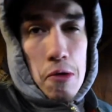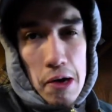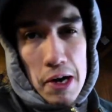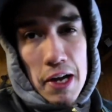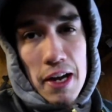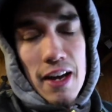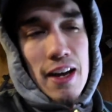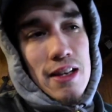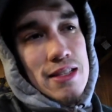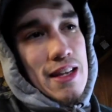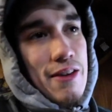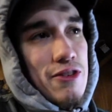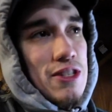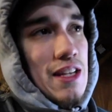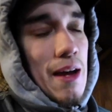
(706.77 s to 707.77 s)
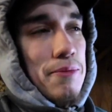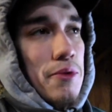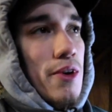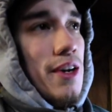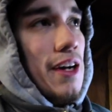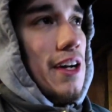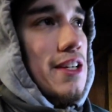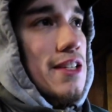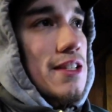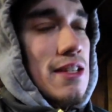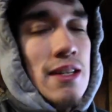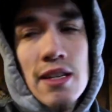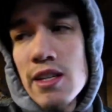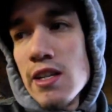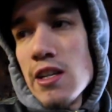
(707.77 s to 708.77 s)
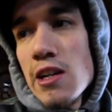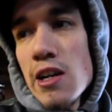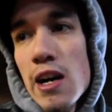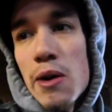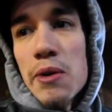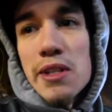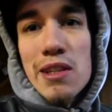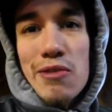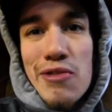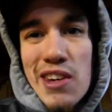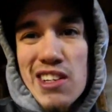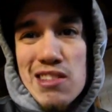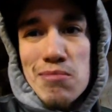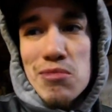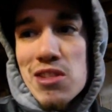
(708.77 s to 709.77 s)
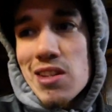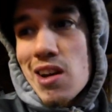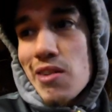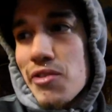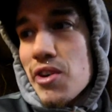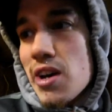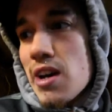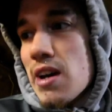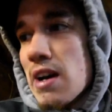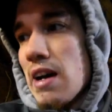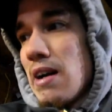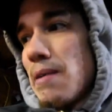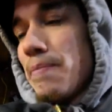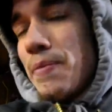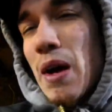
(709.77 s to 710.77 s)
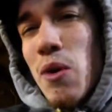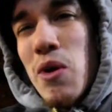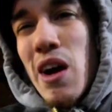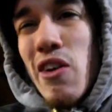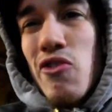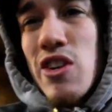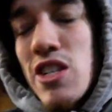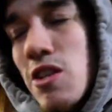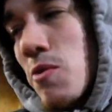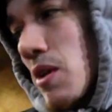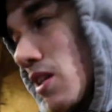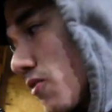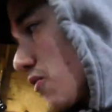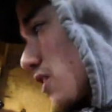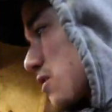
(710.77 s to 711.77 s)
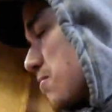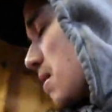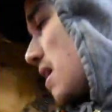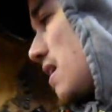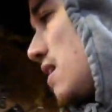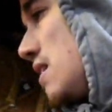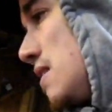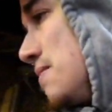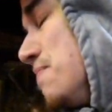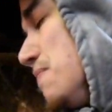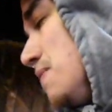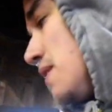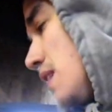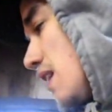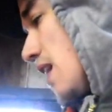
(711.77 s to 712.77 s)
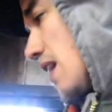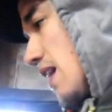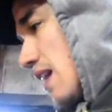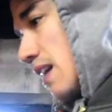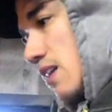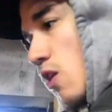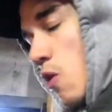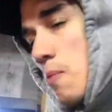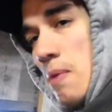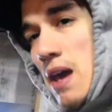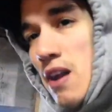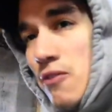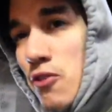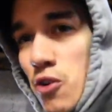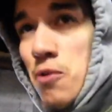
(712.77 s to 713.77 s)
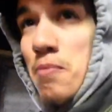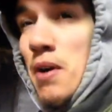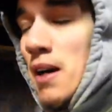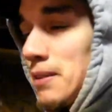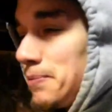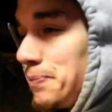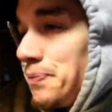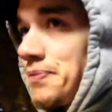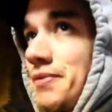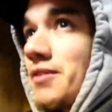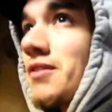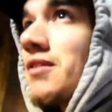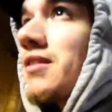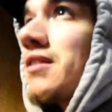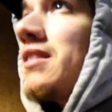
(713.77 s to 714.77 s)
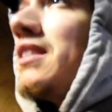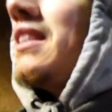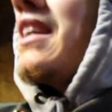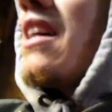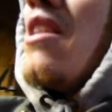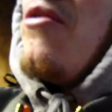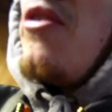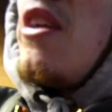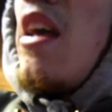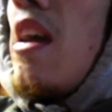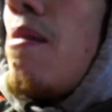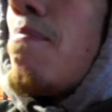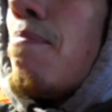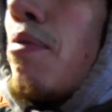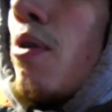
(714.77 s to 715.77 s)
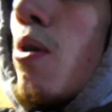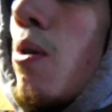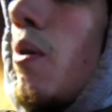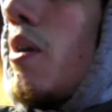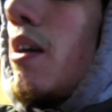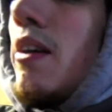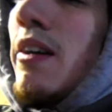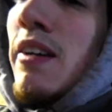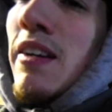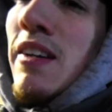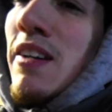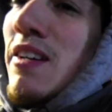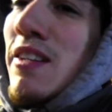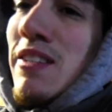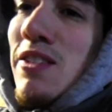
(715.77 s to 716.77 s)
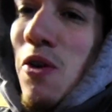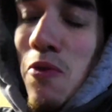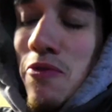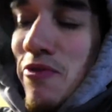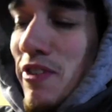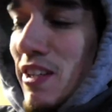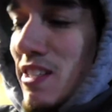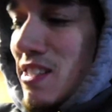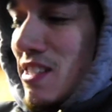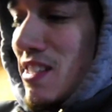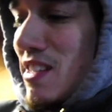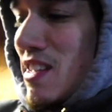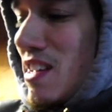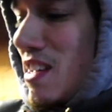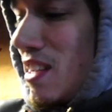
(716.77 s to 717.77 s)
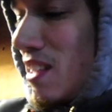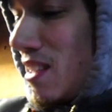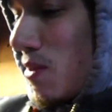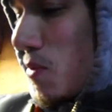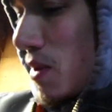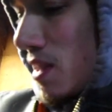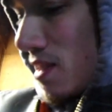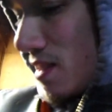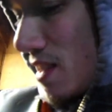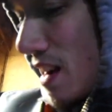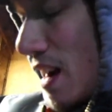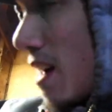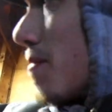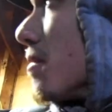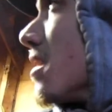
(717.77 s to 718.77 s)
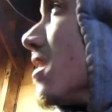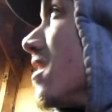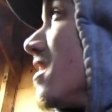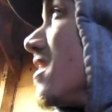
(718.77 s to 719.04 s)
running. It never stopped running. I just, I wanted to fix some stuff. Um, I, originally wanted to fix my uh, whole manifold, but if it ain't broke, don't fix it. It's a waste of time.